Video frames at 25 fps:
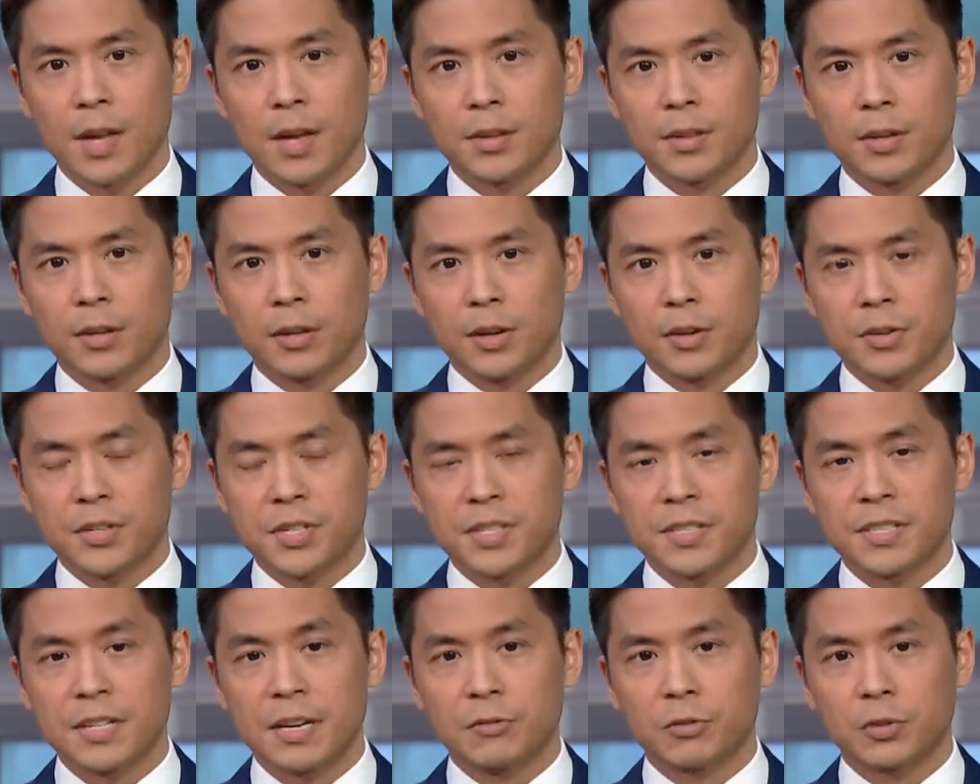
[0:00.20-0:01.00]
there are
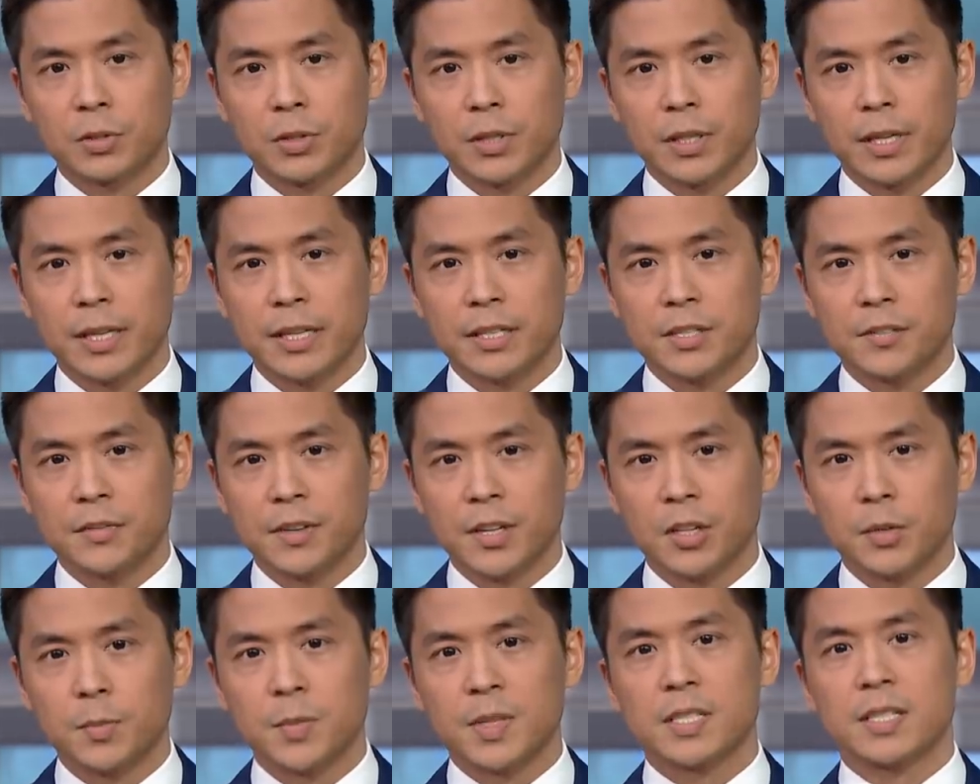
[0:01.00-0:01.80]
several late
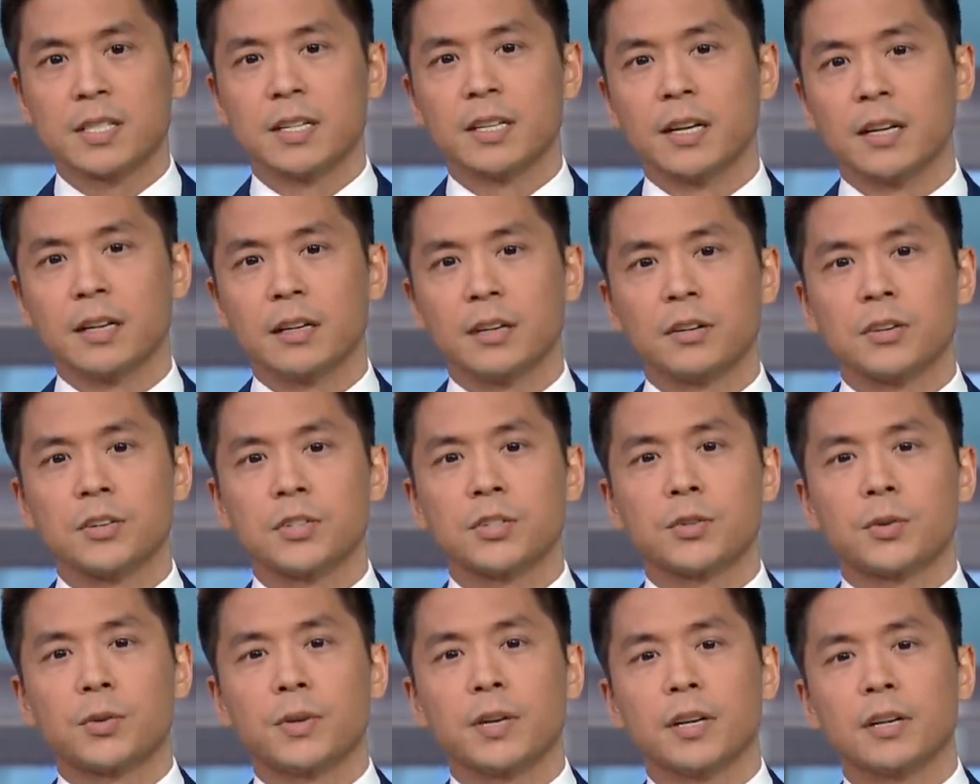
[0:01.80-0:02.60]
developments tonight on a
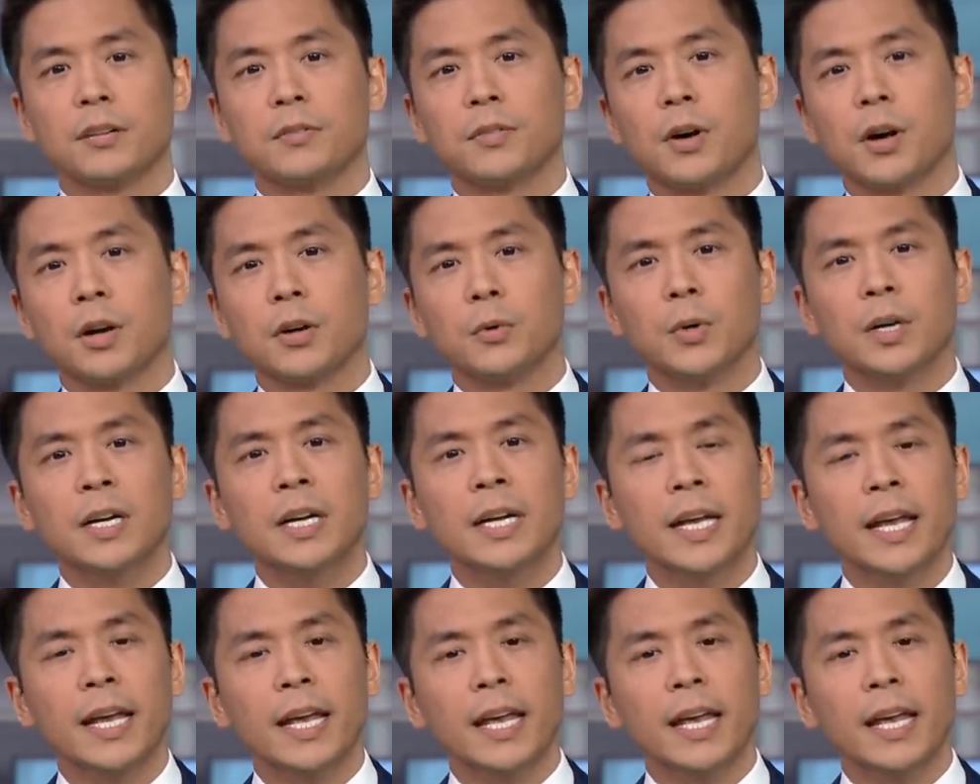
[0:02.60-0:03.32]
story out of Ottawa.